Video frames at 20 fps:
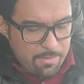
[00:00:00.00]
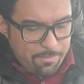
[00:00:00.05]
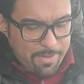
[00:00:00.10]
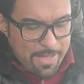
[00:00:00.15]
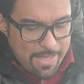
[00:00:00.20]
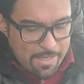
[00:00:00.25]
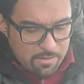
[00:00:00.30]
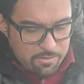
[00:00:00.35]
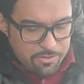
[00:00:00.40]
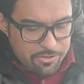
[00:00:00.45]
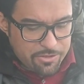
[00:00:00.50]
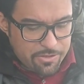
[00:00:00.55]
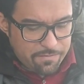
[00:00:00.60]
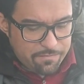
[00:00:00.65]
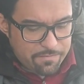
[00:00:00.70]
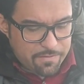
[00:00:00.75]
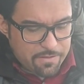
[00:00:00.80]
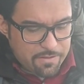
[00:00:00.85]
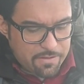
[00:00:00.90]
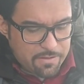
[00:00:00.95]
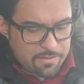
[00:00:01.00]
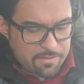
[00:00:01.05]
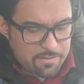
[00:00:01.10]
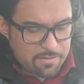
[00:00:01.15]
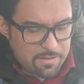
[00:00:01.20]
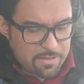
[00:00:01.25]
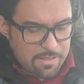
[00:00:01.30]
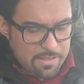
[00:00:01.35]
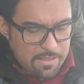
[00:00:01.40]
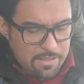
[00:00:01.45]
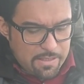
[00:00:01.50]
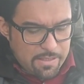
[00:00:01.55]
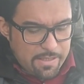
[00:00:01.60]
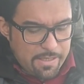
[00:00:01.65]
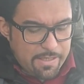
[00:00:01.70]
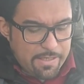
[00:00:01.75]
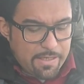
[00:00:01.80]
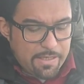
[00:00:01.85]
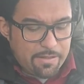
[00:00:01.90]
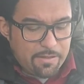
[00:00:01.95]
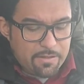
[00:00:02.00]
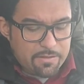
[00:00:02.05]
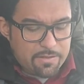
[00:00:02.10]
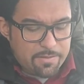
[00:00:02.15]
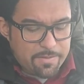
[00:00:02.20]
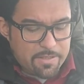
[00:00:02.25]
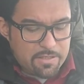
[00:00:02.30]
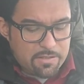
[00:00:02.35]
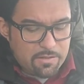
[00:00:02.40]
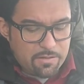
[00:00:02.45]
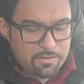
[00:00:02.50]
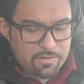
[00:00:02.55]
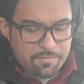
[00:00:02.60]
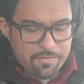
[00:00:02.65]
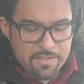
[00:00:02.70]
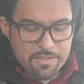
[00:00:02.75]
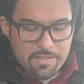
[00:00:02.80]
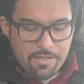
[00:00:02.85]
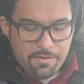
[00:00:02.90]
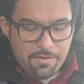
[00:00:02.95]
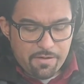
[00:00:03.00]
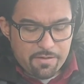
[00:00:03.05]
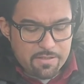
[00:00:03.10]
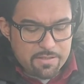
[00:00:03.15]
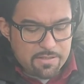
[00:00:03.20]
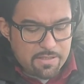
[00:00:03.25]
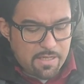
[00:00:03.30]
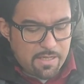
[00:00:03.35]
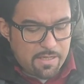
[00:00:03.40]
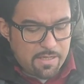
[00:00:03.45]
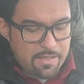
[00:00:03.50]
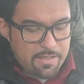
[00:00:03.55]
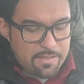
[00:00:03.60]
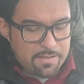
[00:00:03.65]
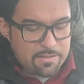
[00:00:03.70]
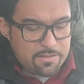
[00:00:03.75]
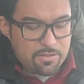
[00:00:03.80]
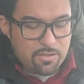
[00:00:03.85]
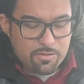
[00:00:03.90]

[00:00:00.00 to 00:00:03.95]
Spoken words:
paddle shifters, and then there's some exclusive exterior designs,